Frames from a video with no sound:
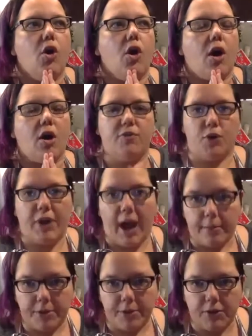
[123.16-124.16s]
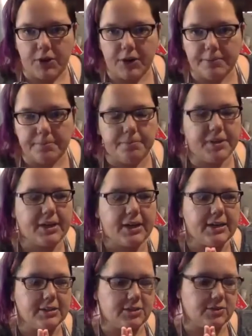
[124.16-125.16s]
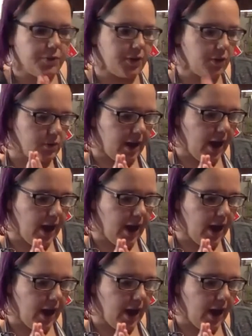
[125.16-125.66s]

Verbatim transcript: our vocabulary, because if we don't